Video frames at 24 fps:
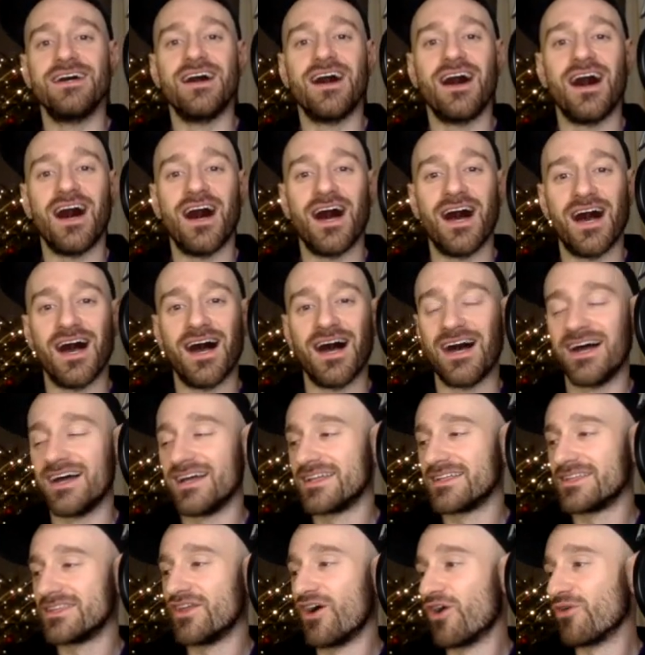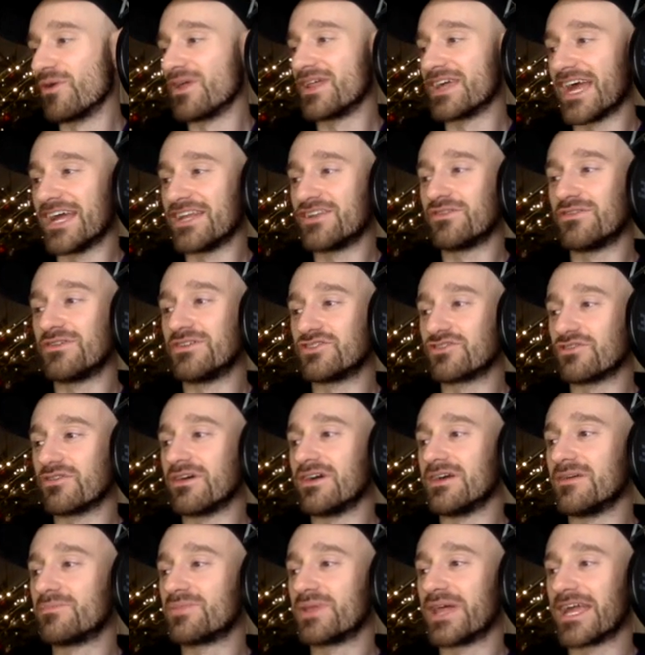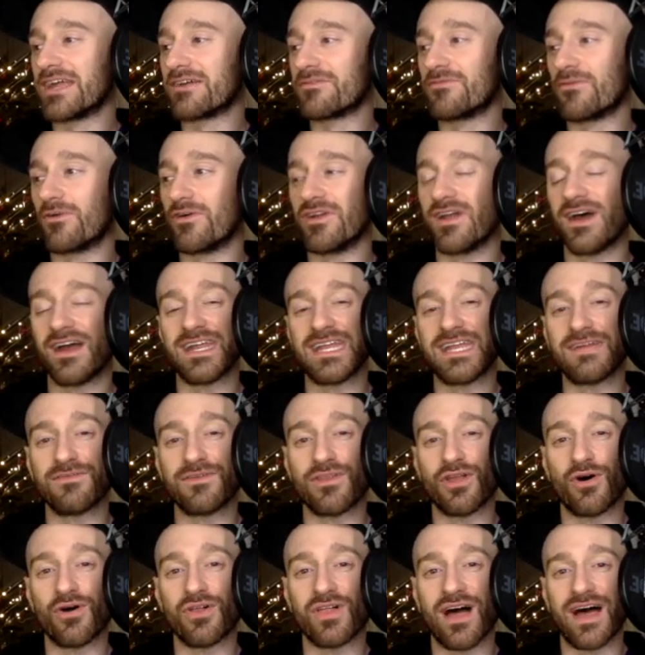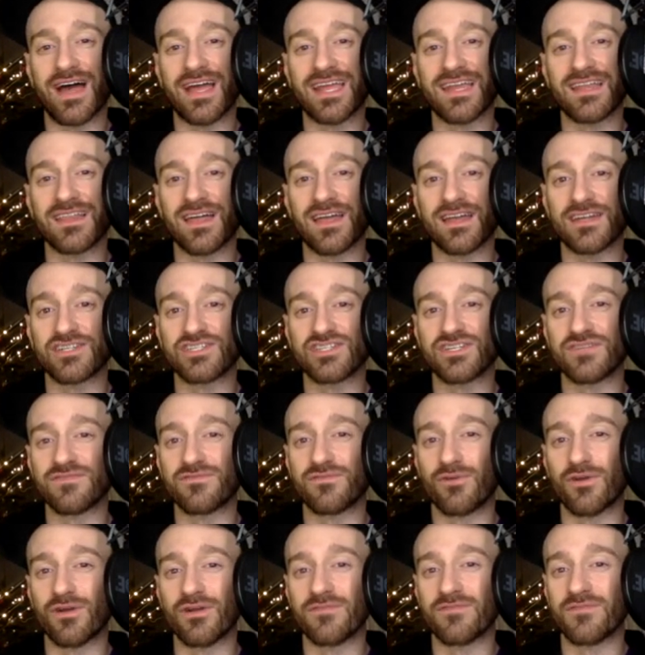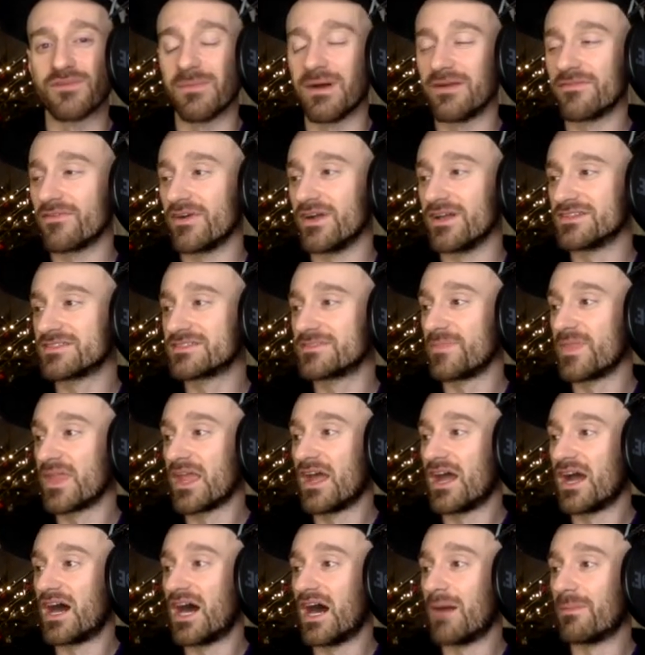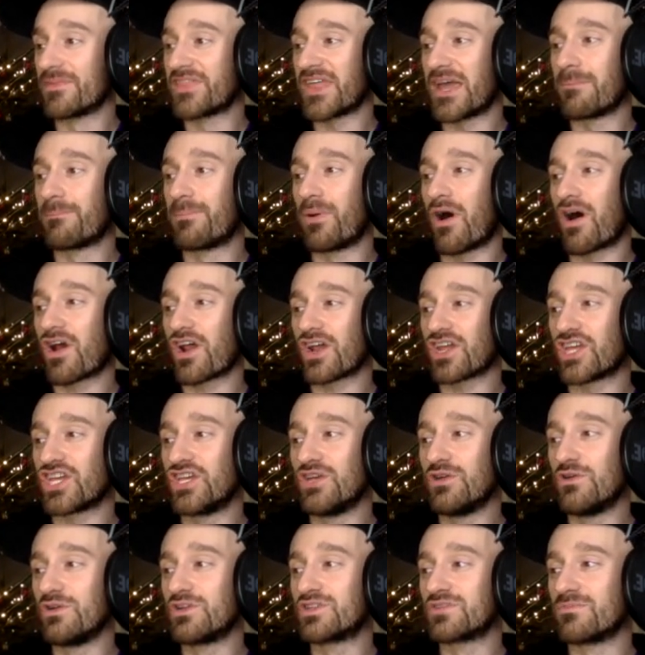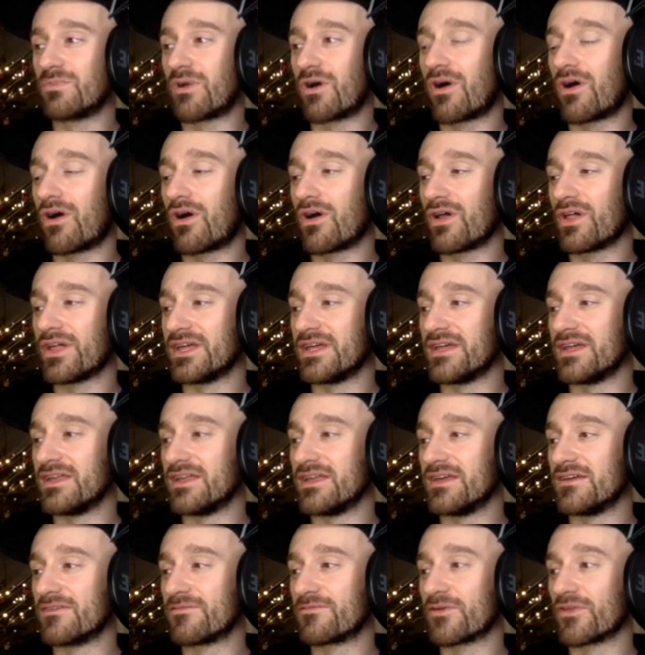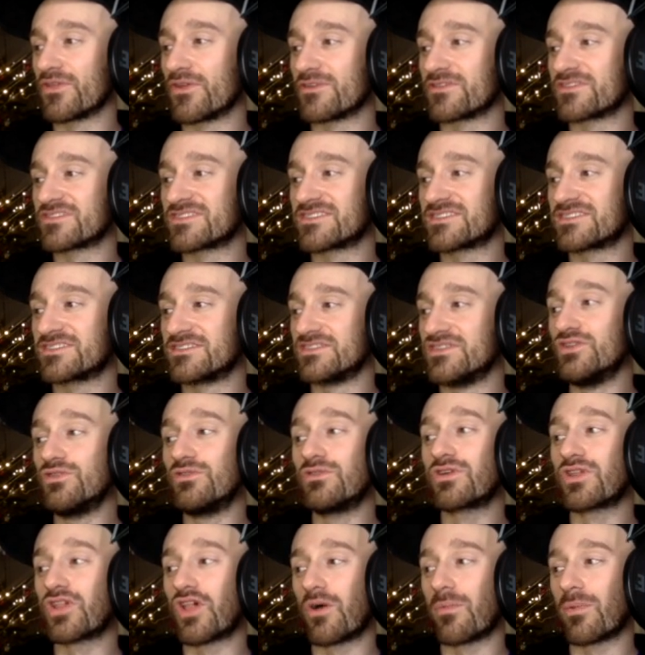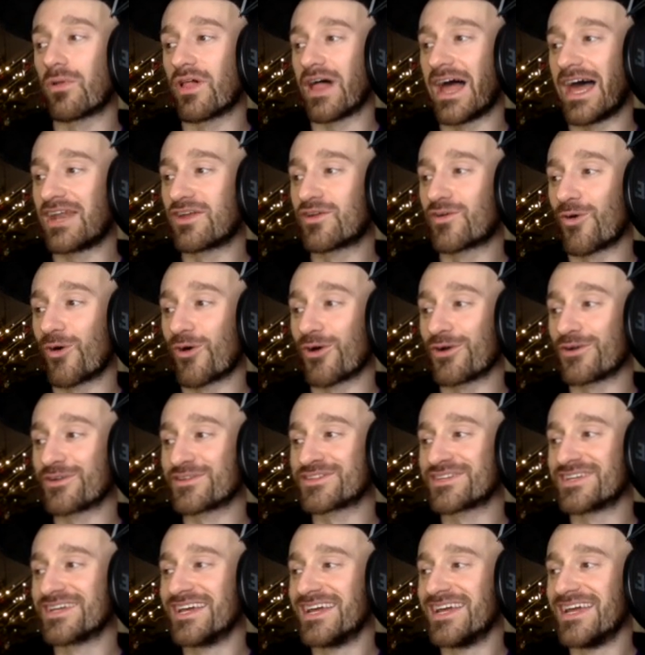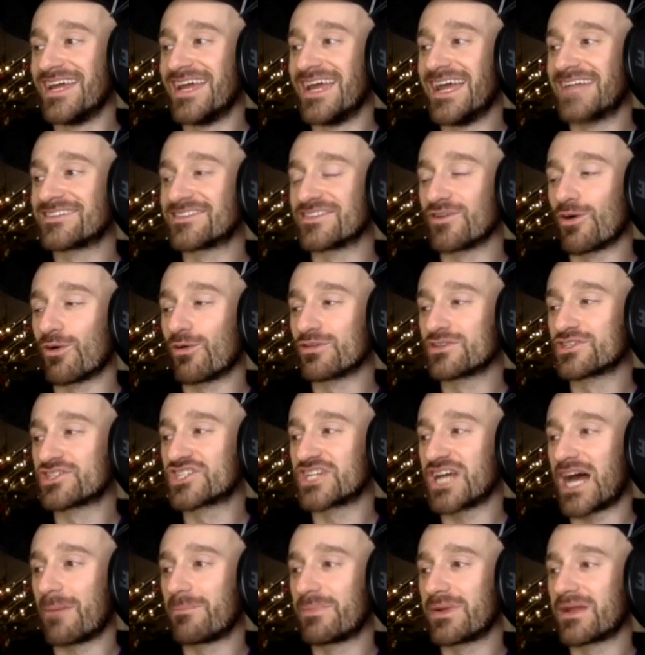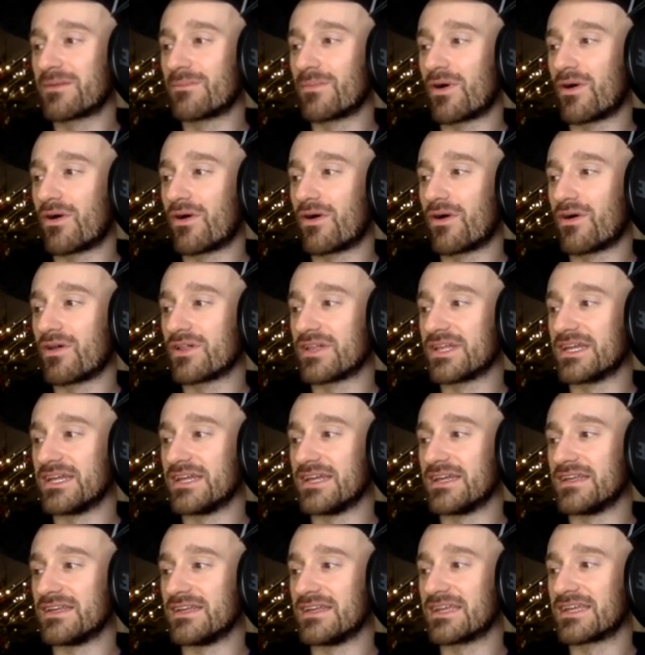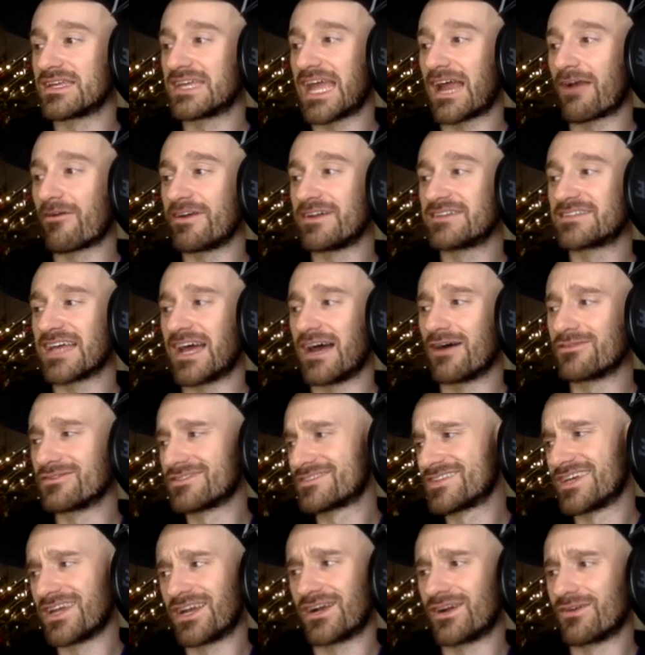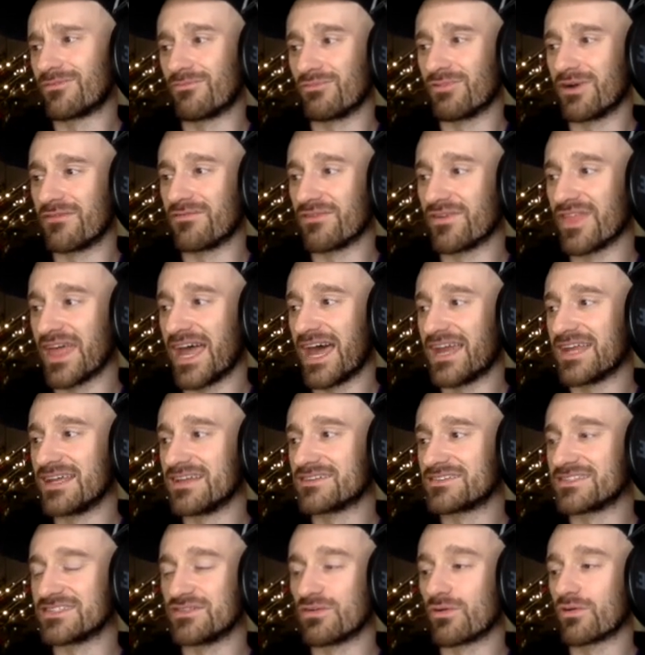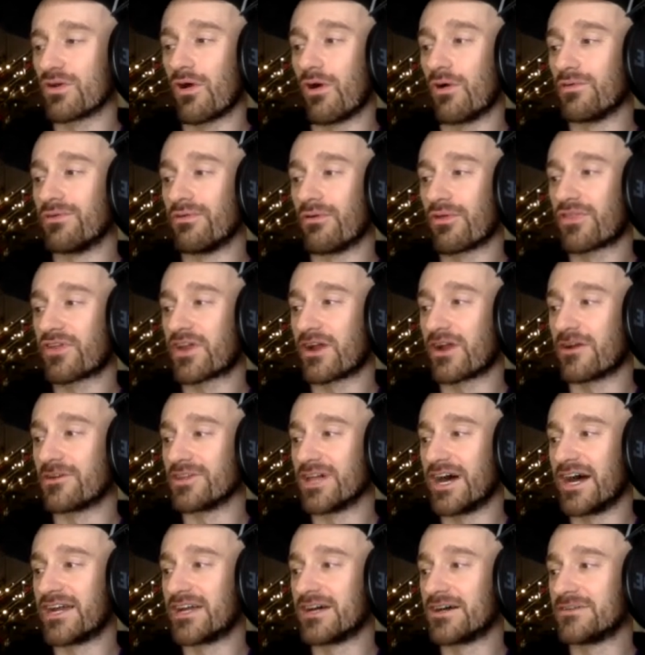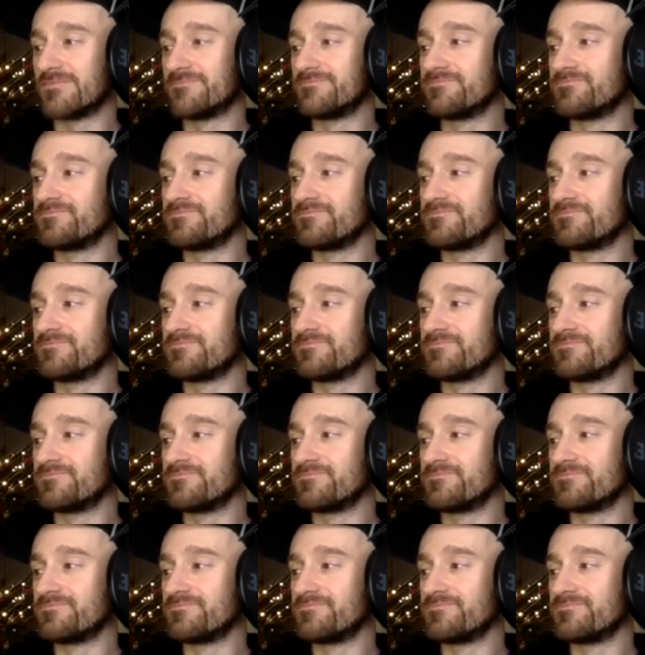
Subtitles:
No, really, I do enjoy playing Fortnite, even though I get a lot of shit for it from my friends. But they bought a huge mall for their new global headquarters. It's an old shopping mall in Cary Town Center, wherever that is, in North Carolina.